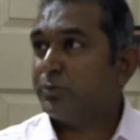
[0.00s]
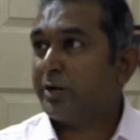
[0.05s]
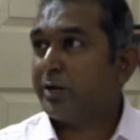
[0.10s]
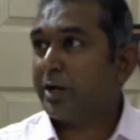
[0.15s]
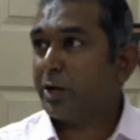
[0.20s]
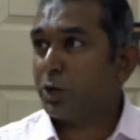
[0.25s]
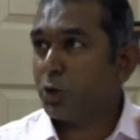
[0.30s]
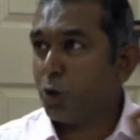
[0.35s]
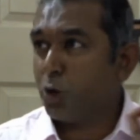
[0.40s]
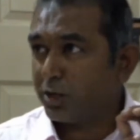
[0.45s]
when
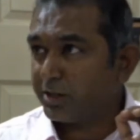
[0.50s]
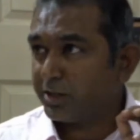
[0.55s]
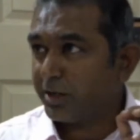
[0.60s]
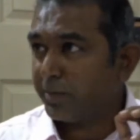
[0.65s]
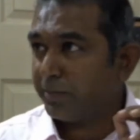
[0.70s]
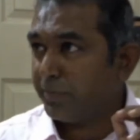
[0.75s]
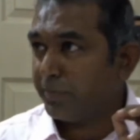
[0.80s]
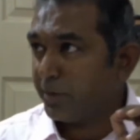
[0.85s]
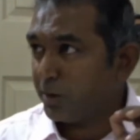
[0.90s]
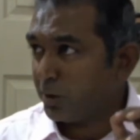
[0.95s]
I got
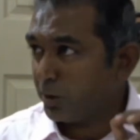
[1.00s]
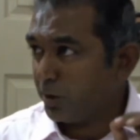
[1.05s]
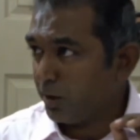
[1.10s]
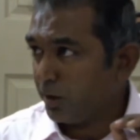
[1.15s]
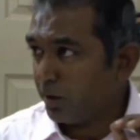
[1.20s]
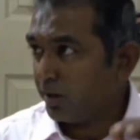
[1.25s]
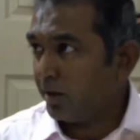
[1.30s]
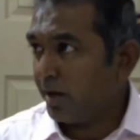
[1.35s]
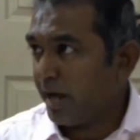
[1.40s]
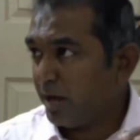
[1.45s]

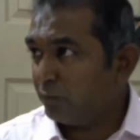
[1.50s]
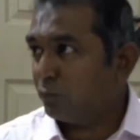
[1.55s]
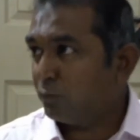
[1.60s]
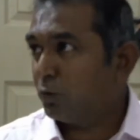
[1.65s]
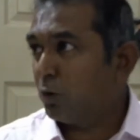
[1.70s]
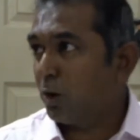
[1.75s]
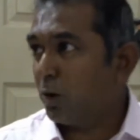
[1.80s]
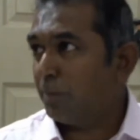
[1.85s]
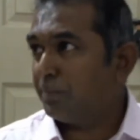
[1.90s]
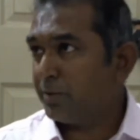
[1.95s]
an
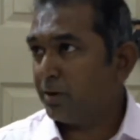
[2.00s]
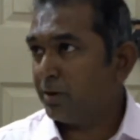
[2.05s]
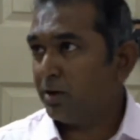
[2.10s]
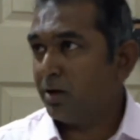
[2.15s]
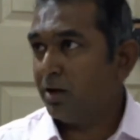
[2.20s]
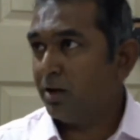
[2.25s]
envelope,